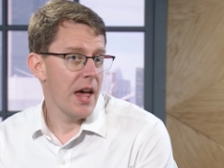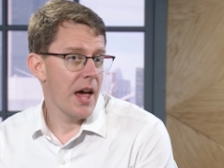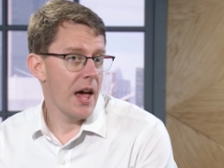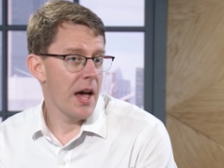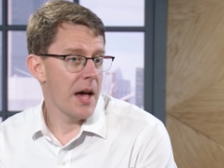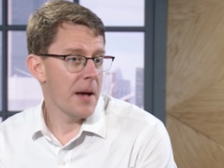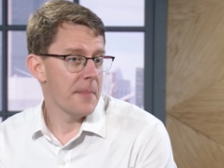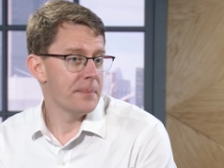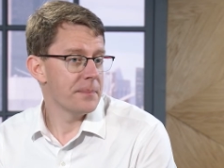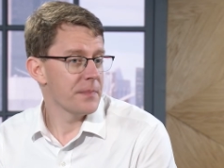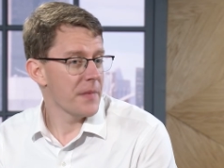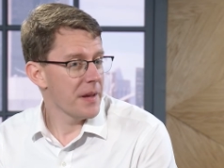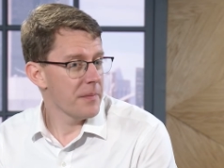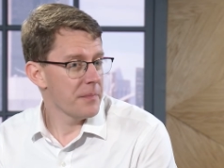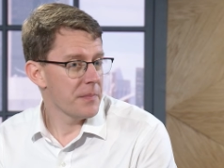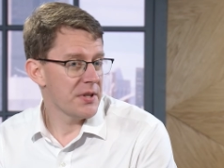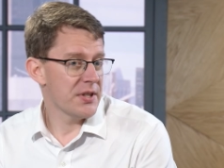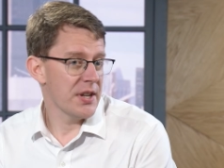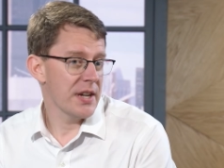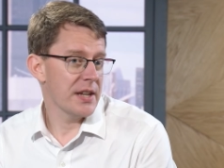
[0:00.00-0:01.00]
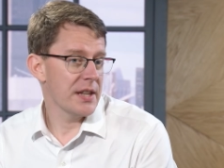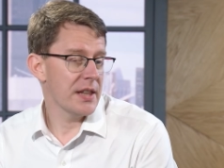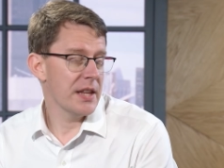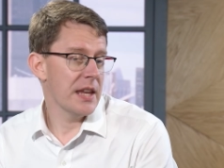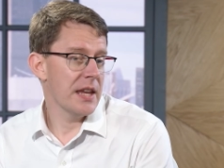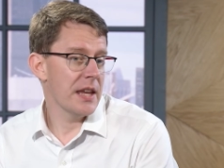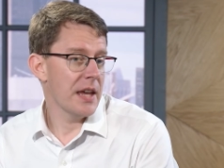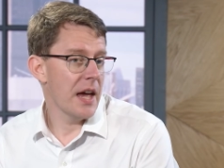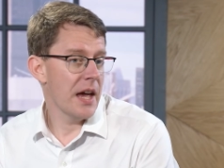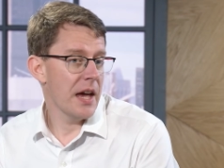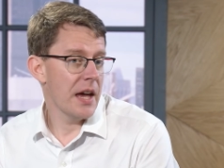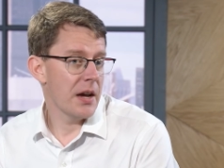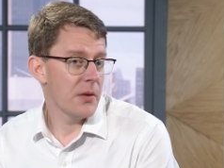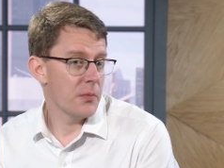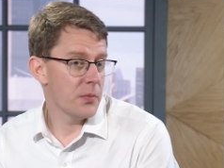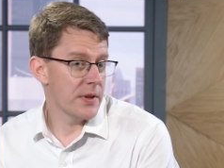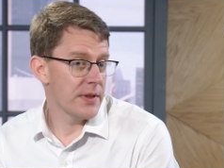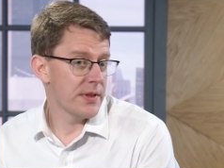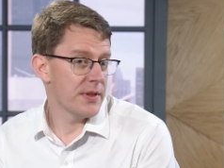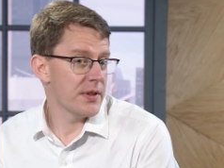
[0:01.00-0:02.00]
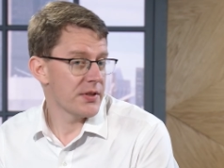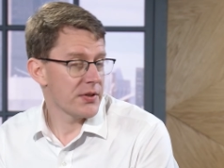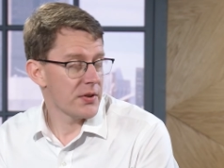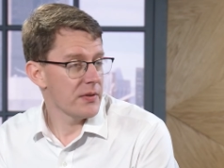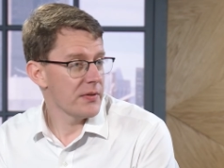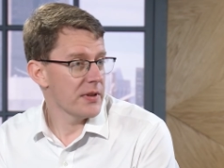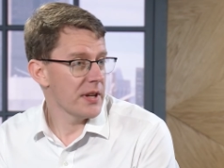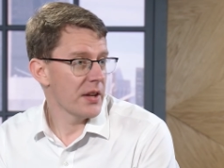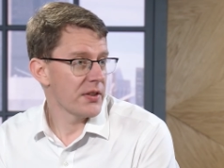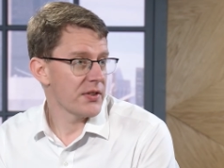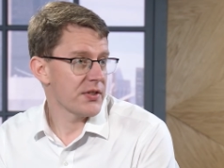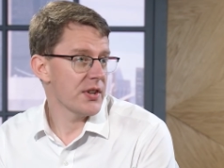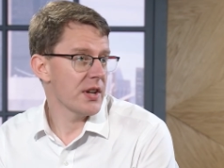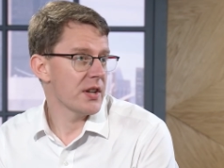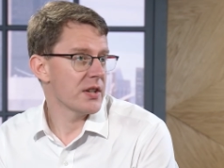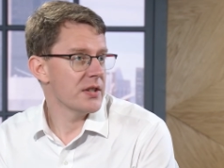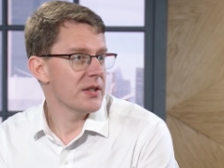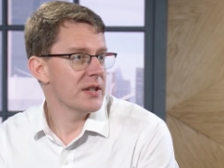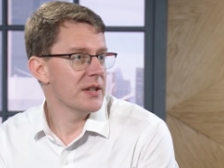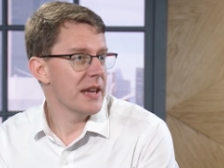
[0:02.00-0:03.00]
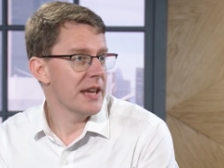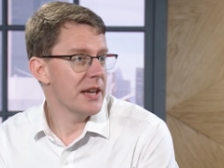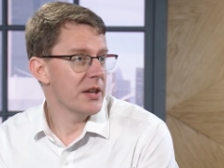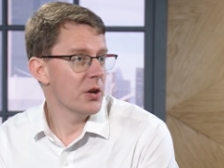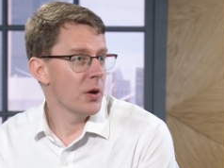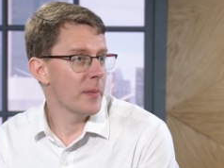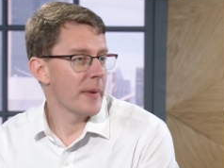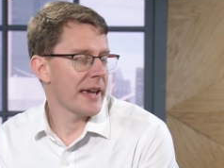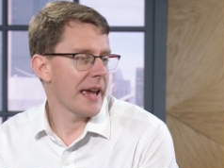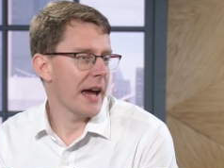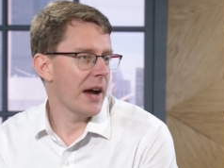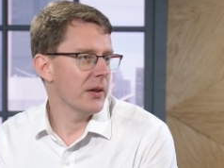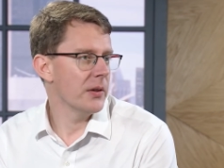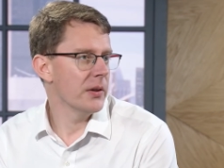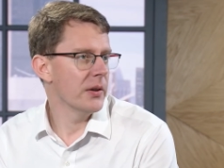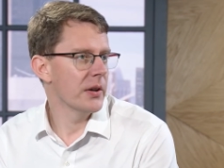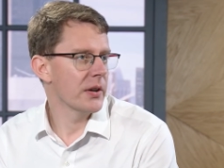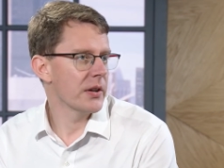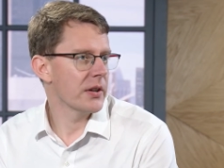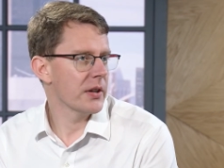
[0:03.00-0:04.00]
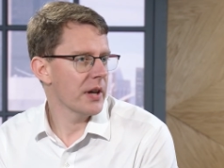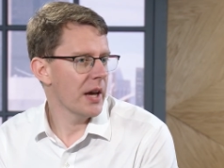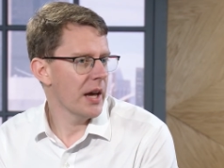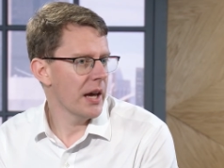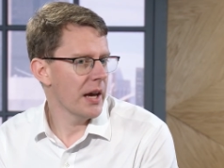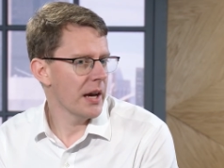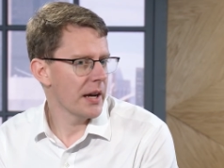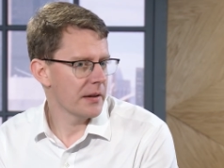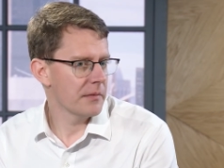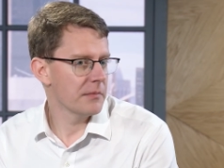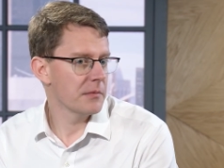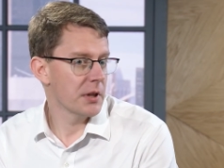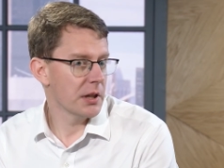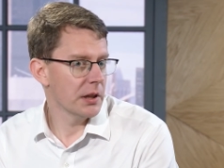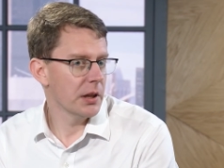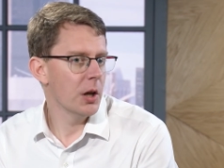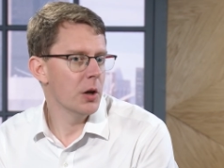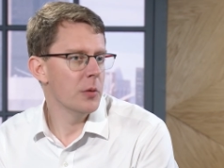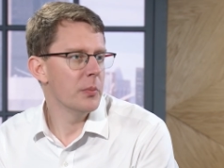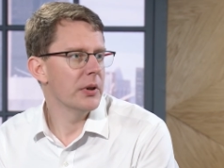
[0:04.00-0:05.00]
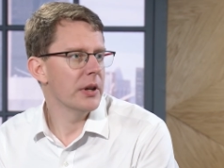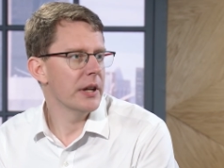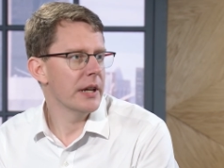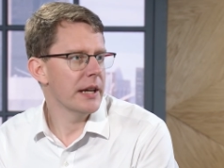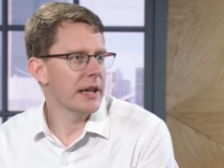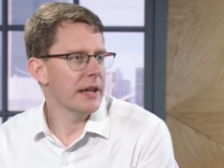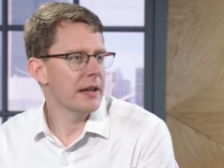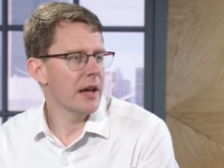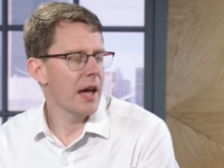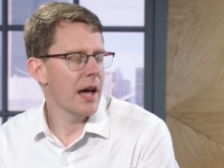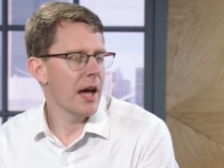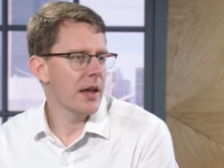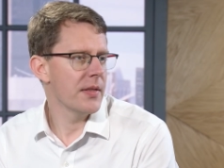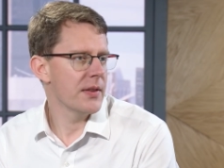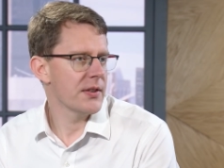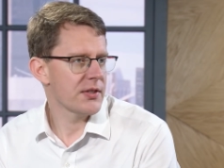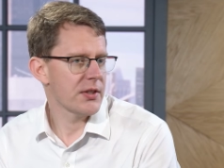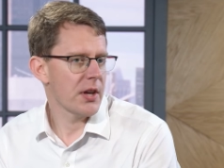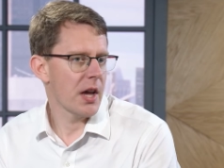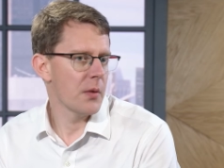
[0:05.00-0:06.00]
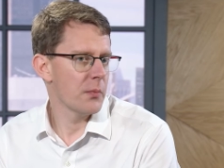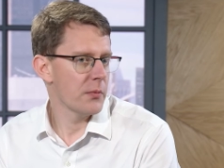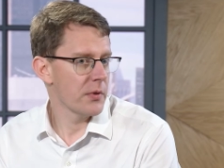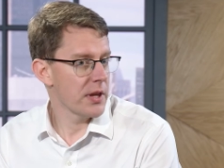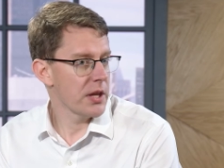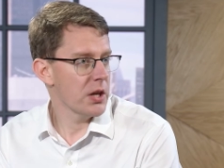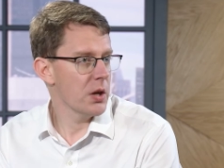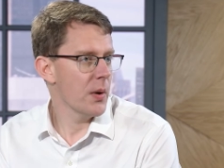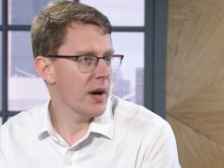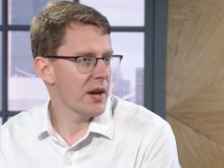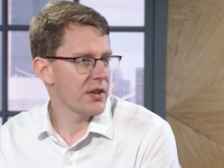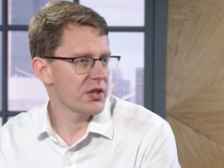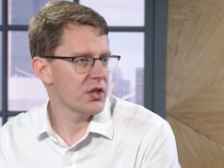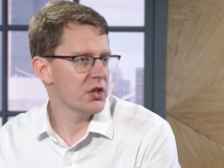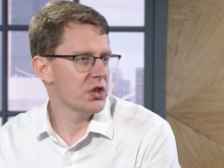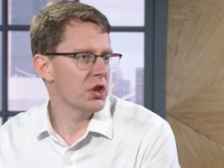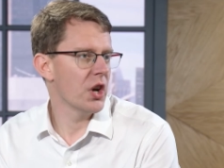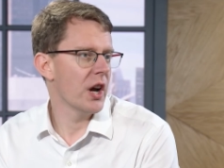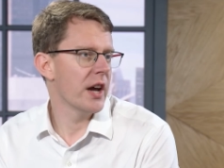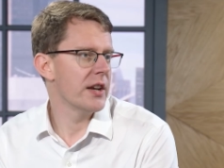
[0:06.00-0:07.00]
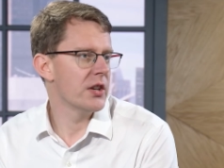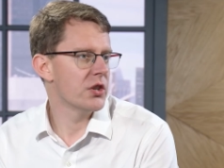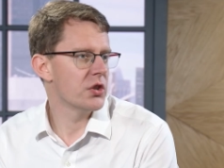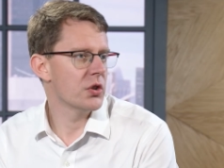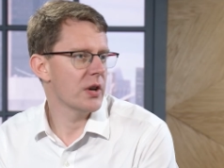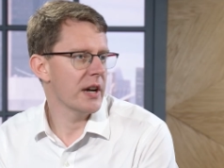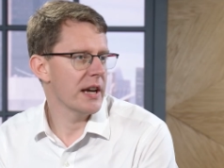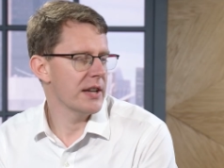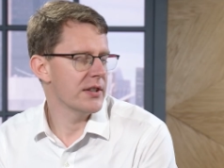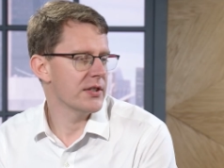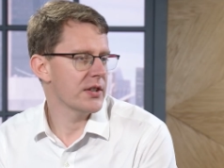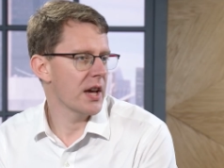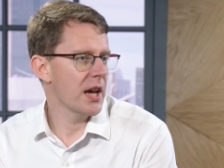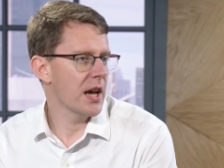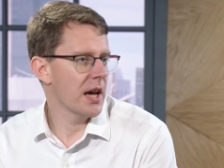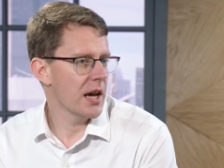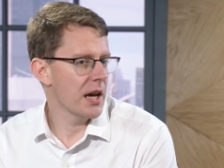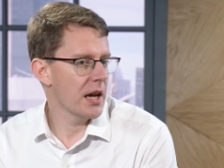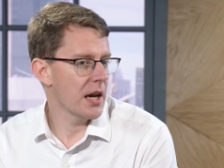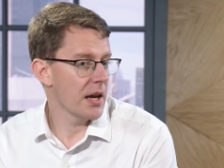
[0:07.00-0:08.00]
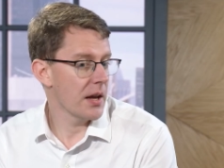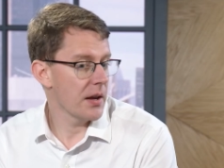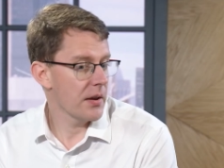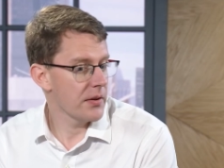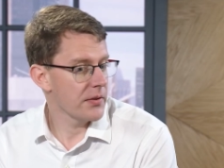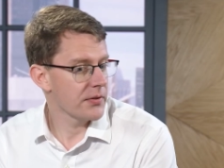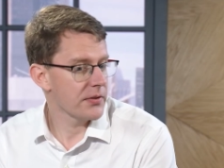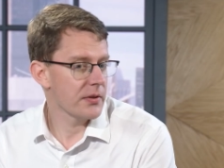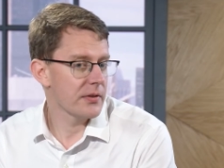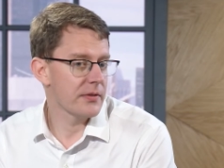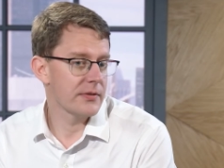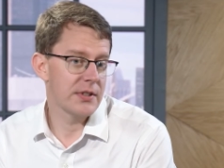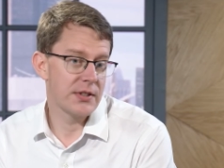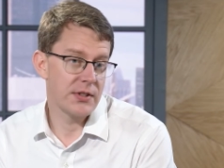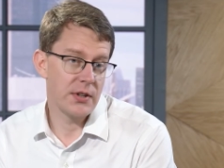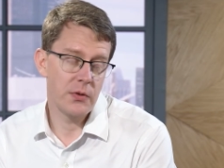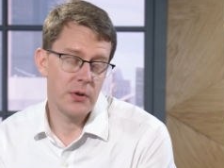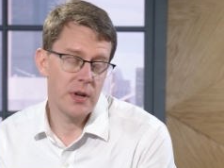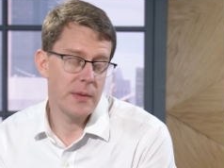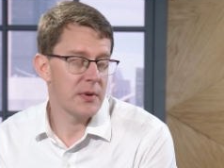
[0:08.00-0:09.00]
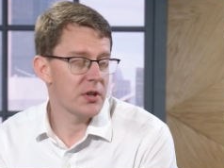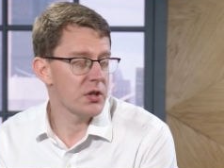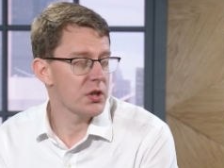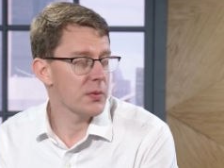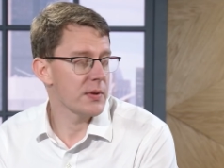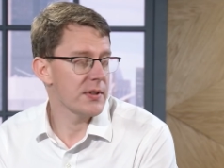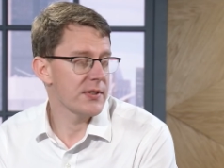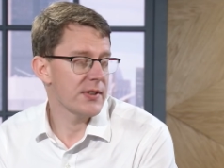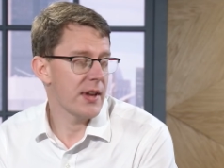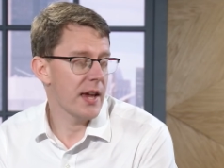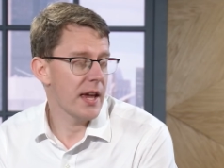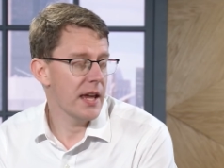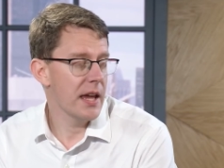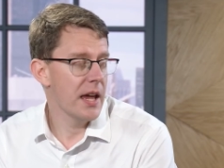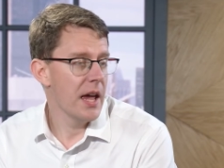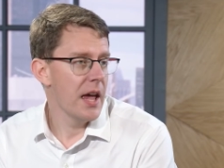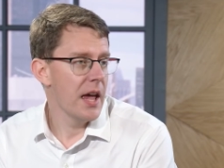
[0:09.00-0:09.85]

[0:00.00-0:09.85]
Um, particularly uh, with the sort of the uncertain economic outlook uh, globally at uh, this time, with the U S and China trade uh, sort of disagreement, should we say.